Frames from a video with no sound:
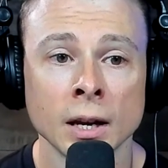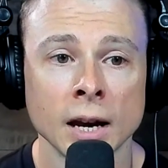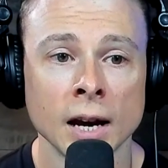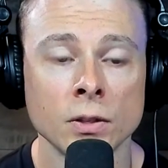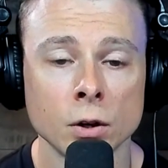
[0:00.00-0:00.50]

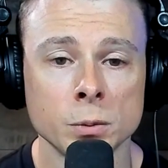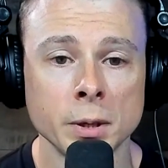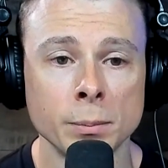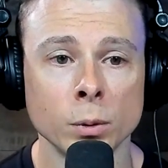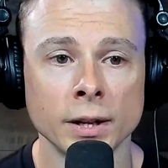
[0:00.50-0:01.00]
And those
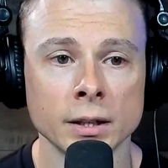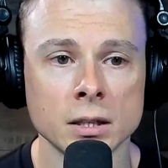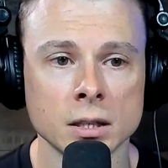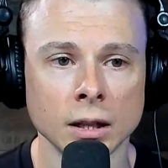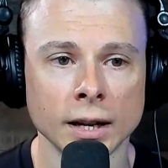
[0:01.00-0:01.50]
people would then
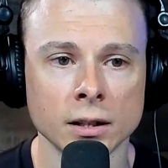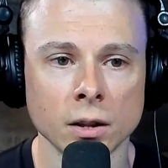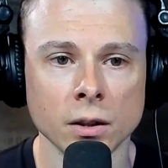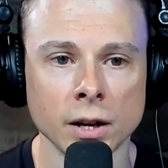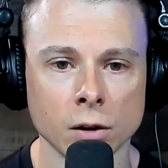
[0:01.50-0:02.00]
select
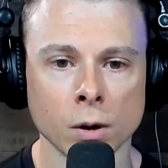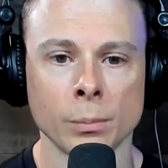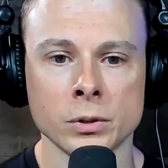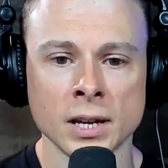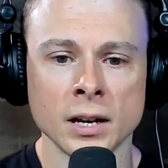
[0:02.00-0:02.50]
their
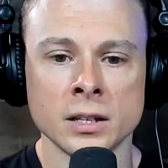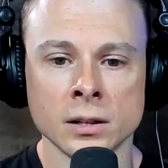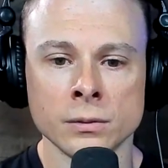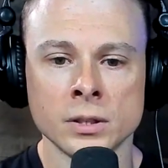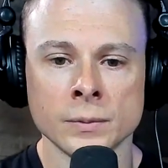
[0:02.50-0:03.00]

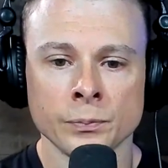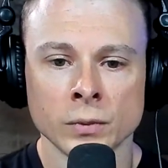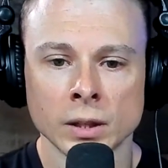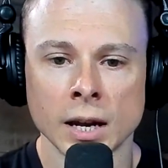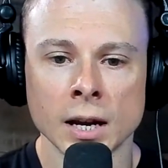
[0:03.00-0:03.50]
representatives,
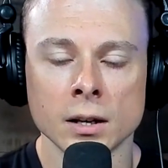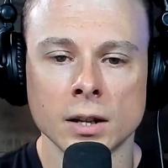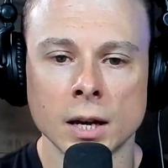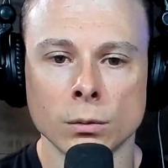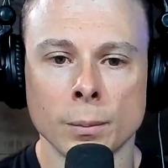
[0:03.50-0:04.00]
and
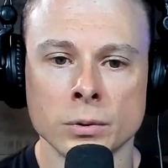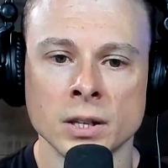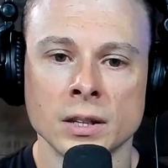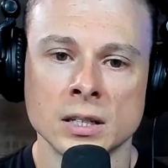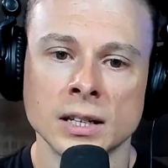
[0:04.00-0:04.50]
they would
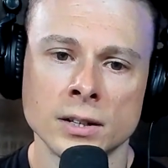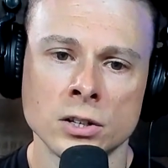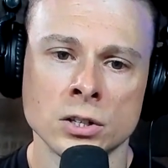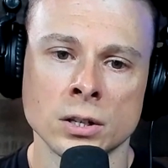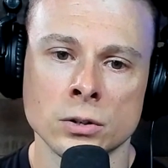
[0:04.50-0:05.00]
represent the state
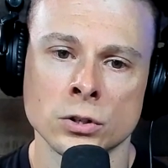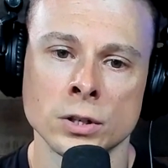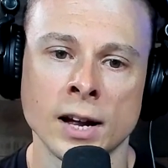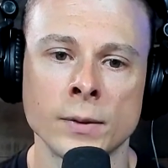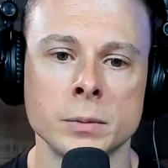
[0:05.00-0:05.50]
legislature. So
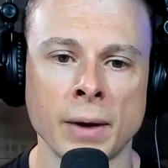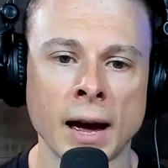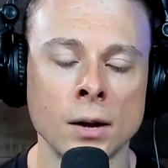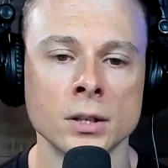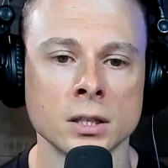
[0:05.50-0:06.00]
you'd have this
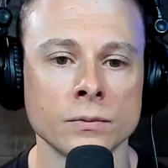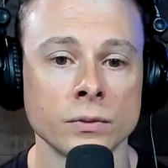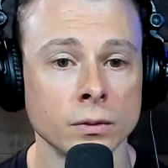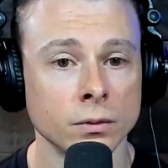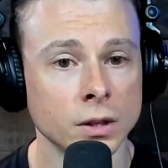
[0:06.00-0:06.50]
balance of
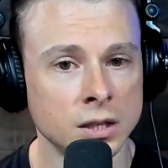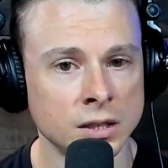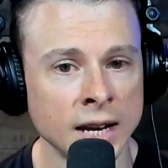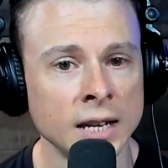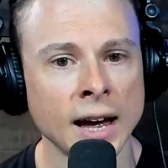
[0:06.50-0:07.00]
the
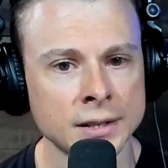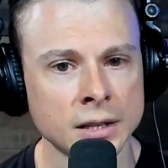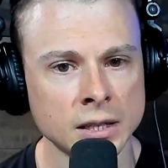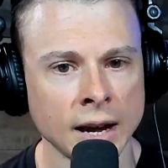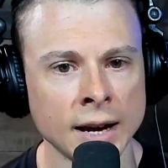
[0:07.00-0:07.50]
state has a
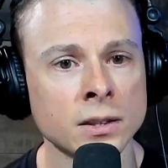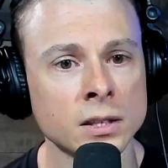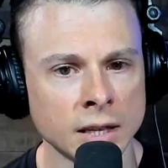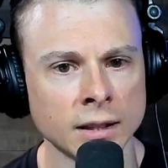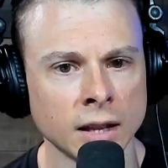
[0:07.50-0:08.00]
say at the
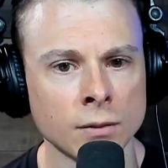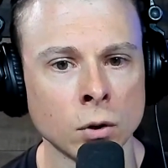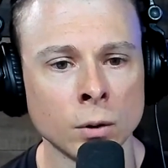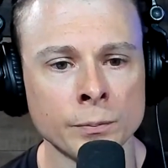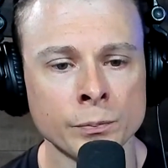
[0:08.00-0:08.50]
state
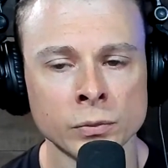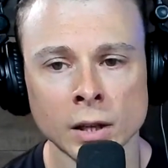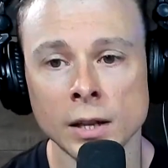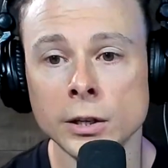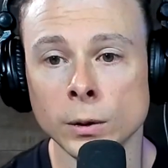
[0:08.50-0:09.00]
level,
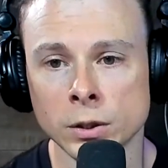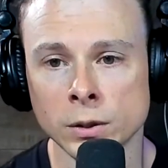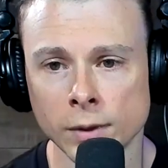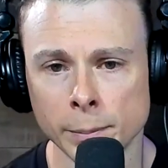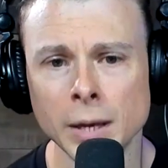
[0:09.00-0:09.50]
and then you also
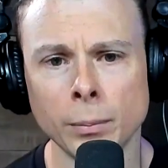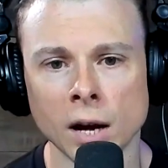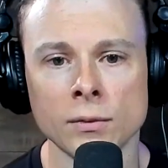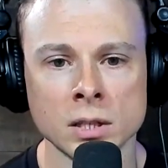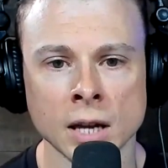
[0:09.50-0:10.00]
have the people
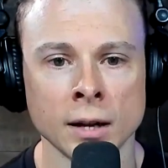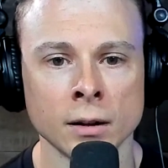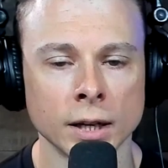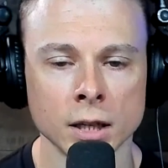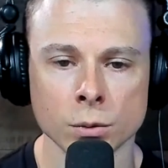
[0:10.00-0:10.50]
have a say.
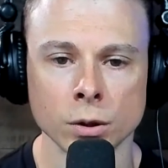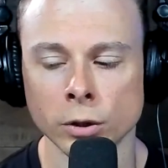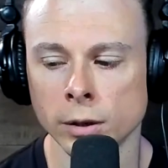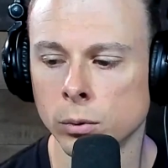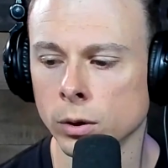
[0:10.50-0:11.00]
Like, it's really,
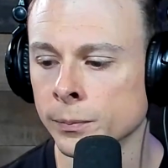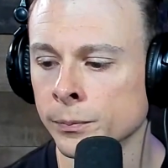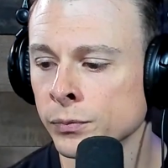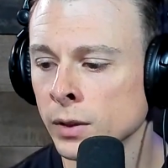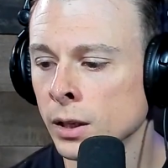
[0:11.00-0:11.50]
really important.
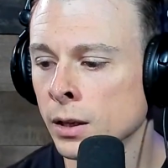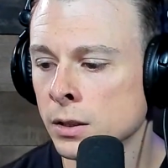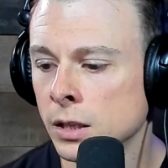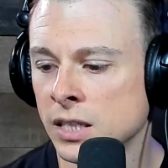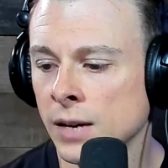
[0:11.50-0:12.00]

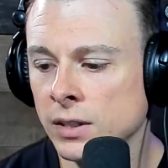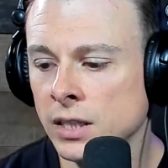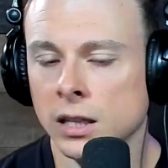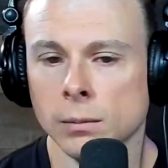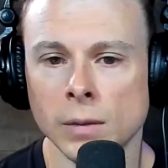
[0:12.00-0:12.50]
So the
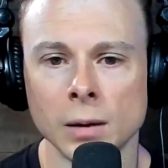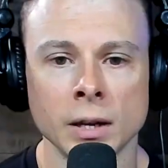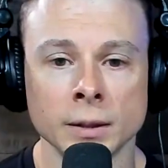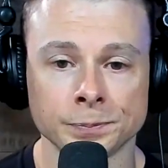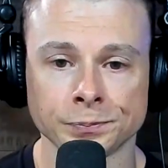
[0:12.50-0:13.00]
17th Amendment